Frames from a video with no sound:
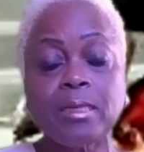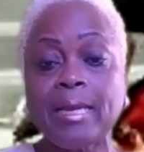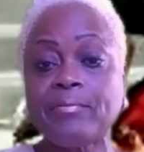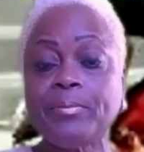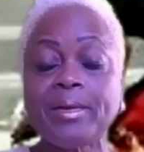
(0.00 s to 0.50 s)

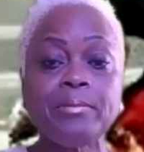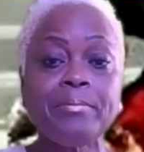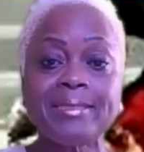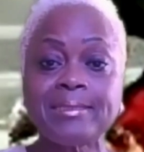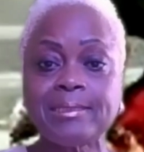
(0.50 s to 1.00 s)
Everybody
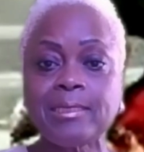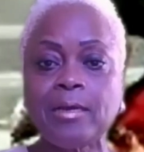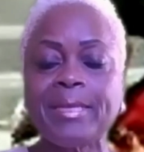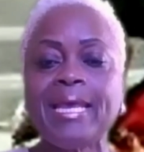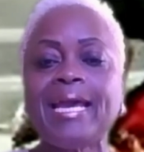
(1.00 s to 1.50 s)
messes
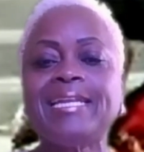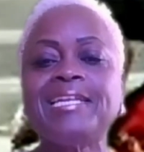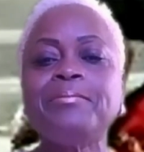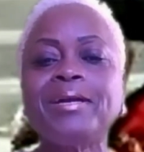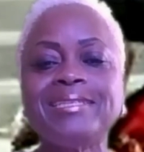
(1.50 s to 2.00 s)
up. And
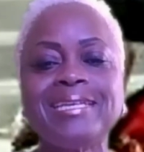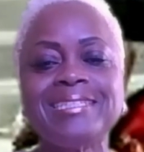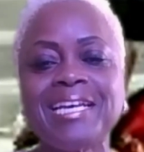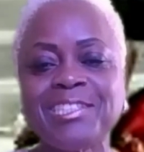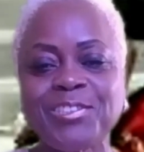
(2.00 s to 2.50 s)
anybody that
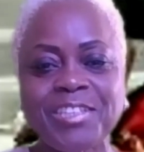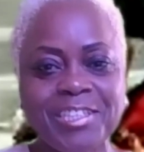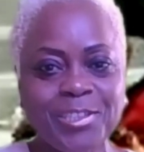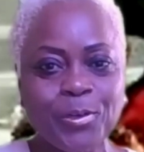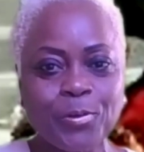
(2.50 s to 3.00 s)
tells you they
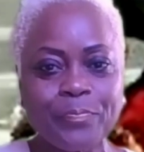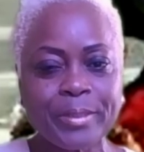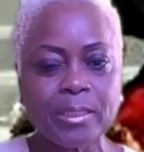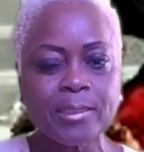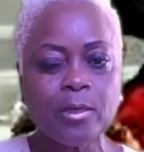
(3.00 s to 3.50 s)
don't
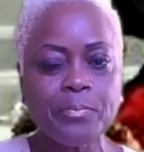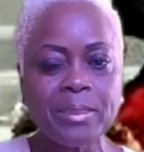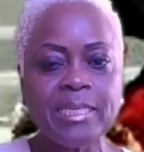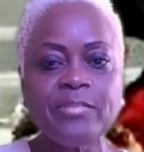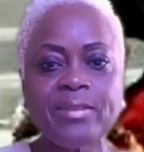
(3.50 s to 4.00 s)

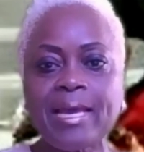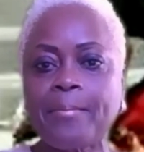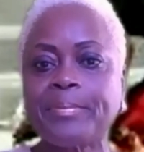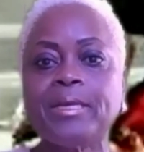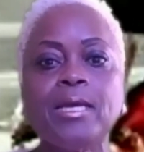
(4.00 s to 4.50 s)
believe
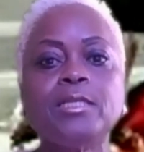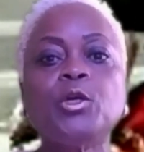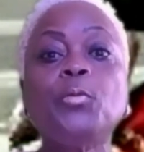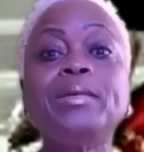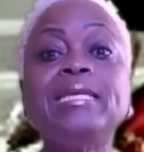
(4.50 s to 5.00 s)
them.
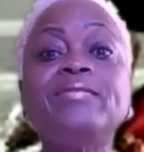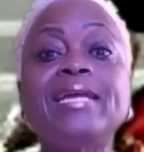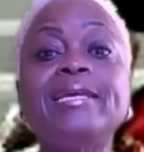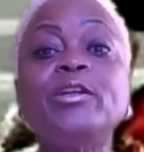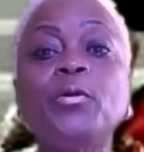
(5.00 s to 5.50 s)
Don't believe
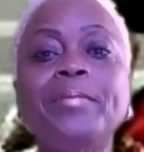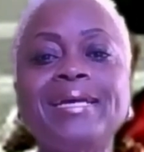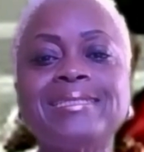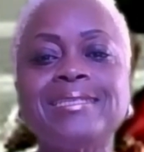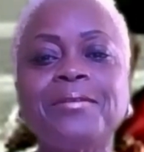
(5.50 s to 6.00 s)
that they don't
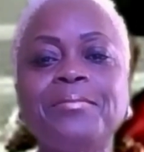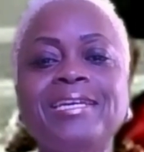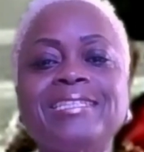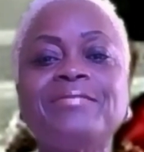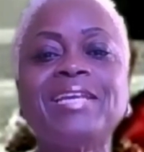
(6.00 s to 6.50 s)
mess up,
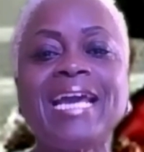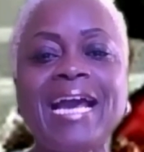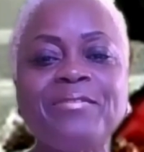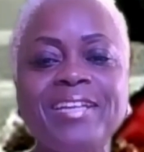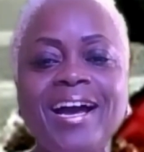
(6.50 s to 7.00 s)
because if they
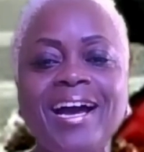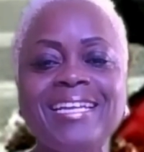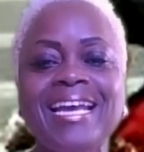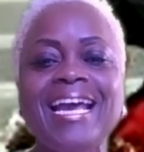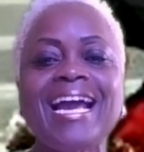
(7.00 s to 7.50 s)
have not,
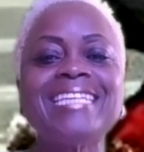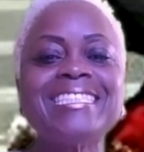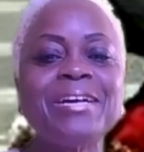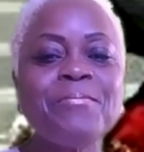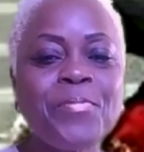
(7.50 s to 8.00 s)
at
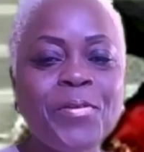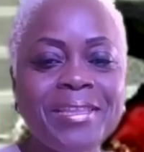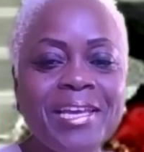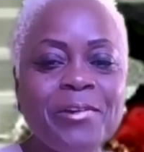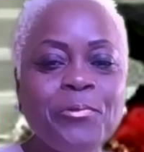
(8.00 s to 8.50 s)
some
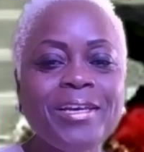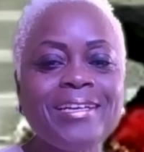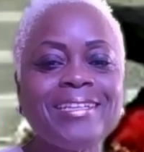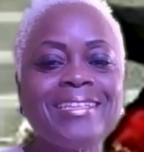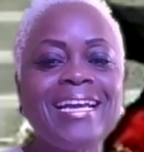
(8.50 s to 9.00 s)
point they
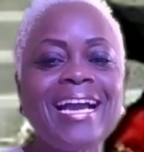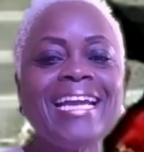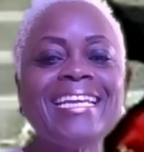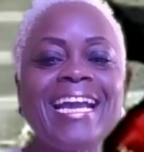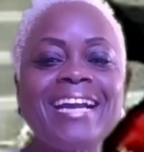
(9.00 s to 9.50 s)
will.
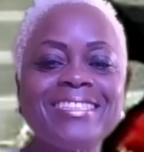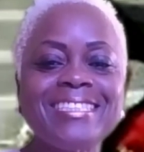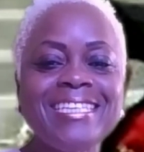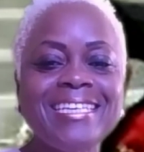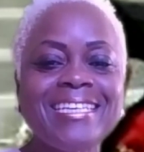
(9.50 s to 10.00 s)
I
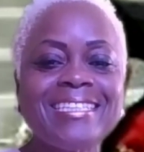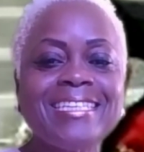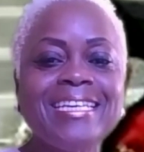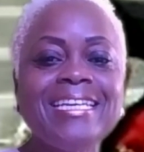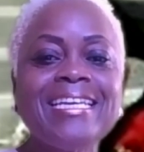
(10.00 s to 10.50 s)
guarantee it.
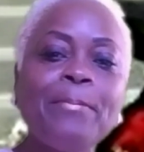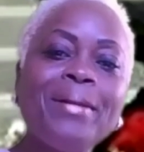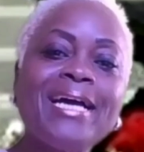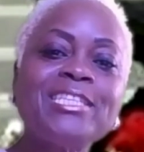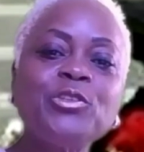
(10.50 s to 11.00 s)
Get
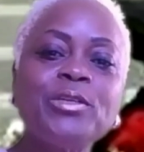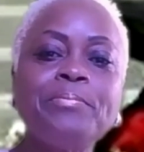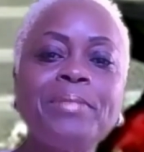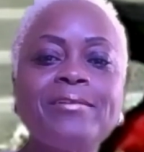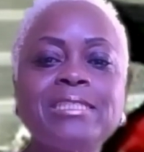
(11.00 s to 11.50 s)
past your
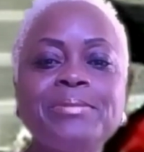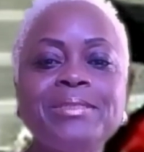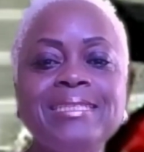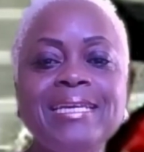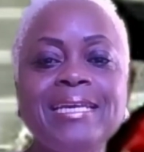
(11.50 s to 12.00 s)
embarrassment
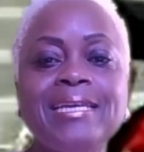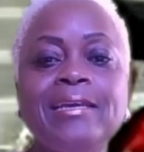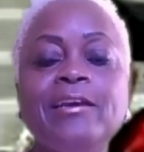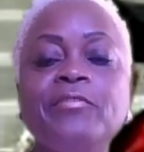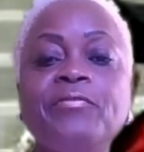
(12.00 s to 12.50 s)
today.
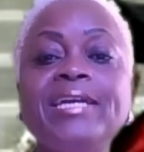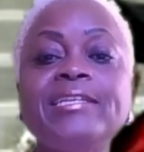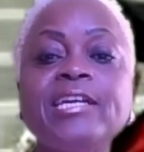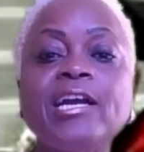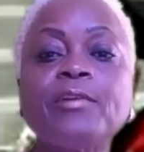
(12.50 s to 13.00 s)
Find
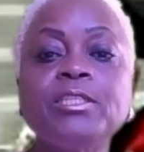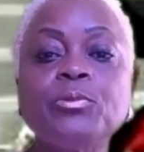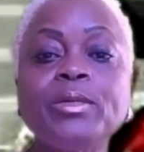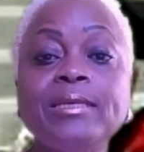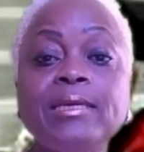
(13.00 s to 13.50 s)
the courage
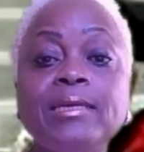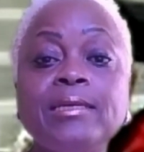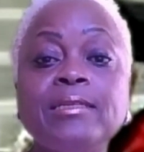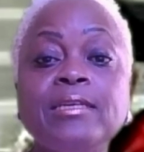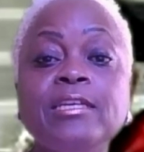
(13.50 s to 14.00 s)

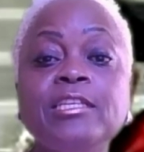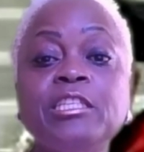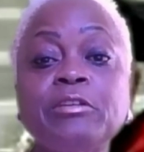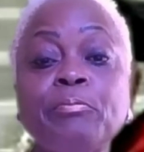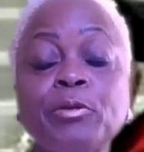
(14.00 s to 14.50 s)
within
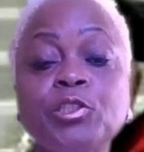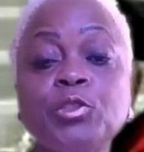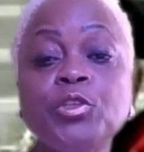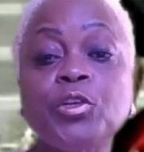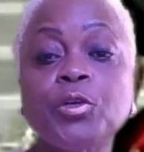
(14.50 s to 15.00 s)
to
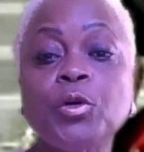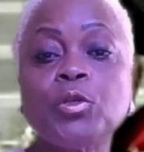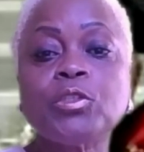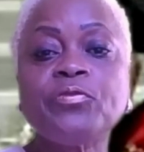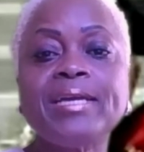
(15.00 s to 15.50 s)
pursue your
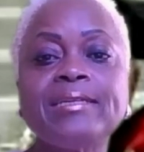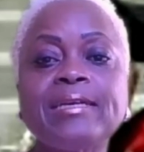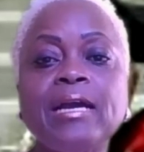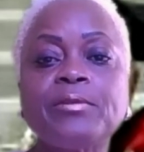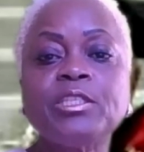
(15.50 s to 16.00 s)
goals. Find the
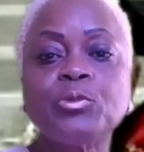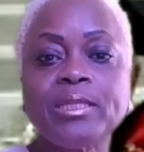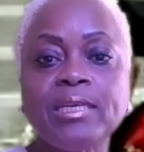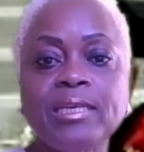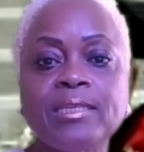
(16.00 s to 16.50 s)
courage
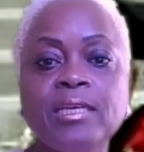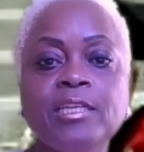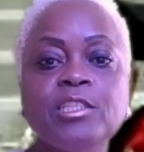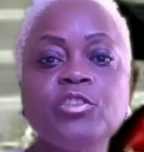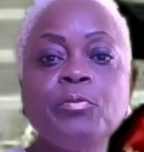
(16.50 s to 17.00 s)
within
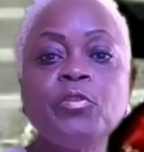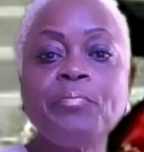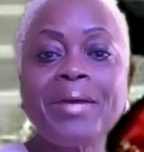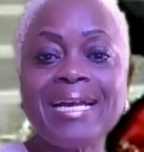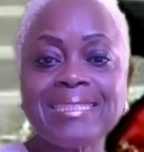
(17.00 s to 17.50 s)
to move
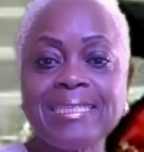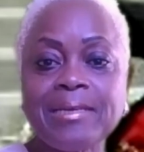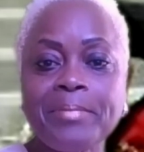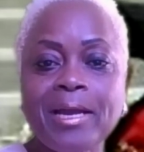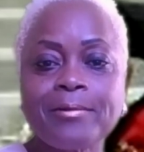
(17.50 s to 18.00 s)
past the
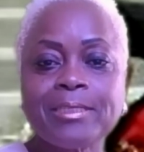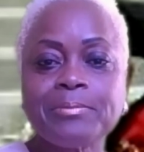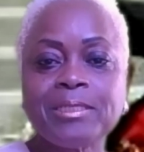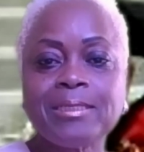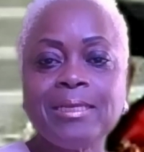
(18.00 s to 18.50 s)

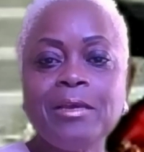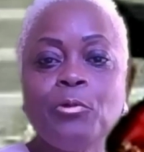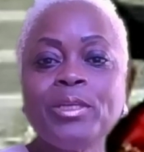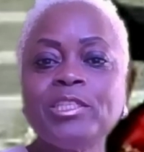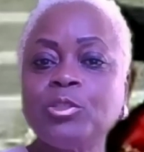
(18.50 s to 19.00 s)
embarrassment,
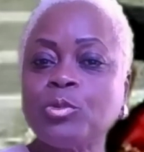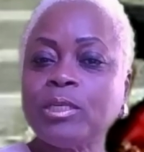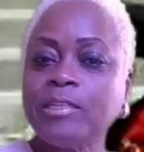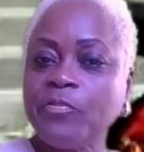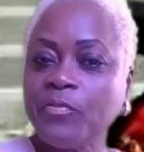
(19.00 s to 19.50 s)
which is
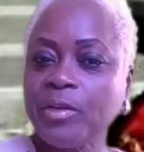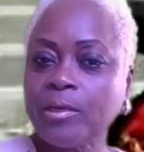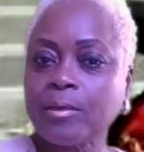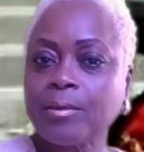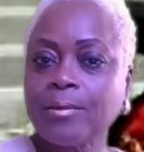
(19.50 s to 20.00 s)
really
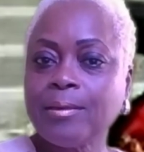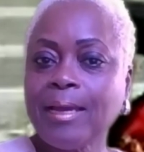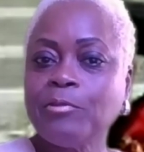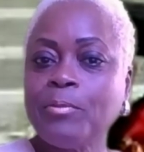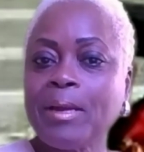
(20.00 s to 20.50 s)
fear.
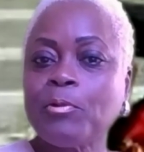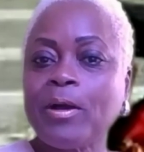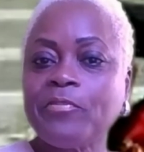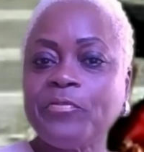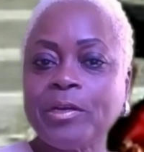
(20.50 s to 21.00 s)
And remember
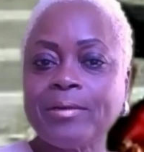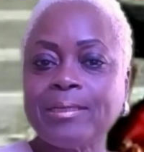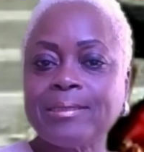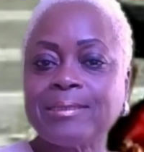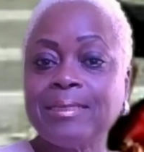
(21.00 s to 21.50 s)
what fear
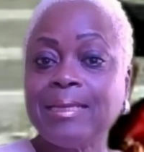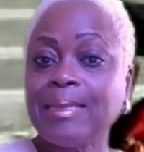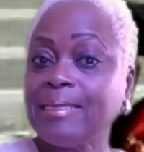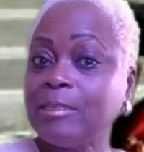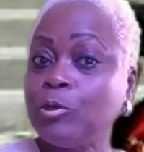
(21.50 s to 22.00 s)
is.
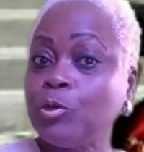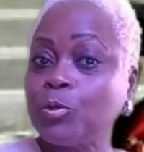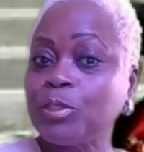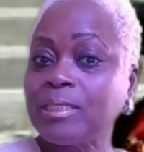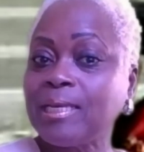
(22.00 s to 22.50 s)
Like the
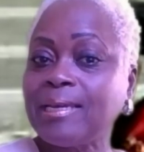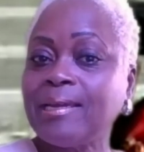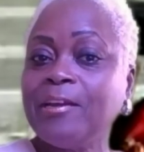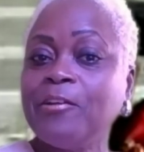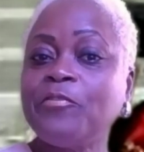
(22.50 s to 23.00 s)
gurus say,
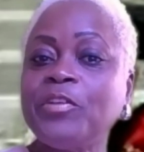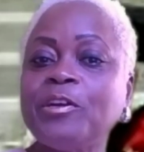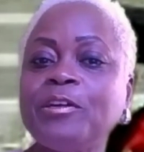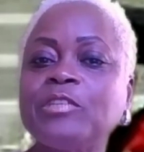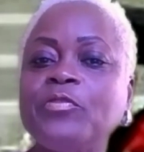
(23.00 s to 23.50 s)

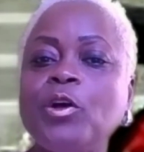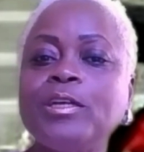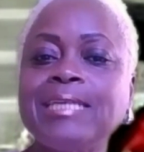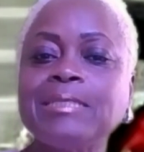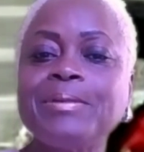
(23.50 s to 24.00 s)
fear is
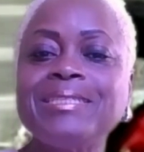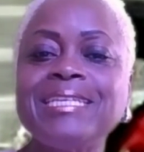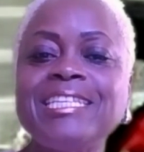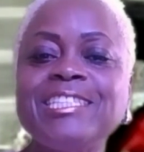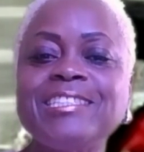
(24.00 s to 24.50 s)
false
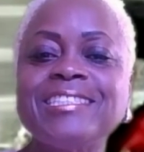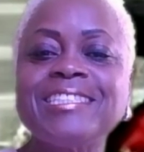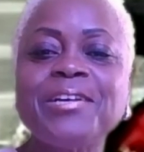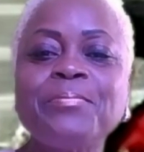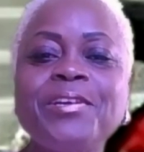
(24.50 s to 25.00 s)
expectations
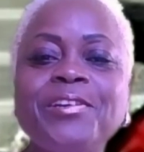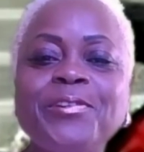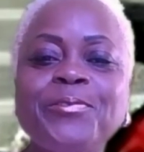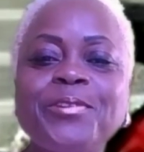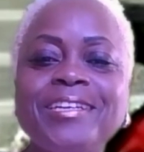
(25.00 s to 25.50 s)

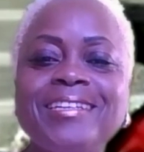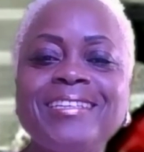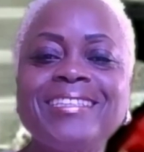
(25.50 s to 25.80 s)
appearing real.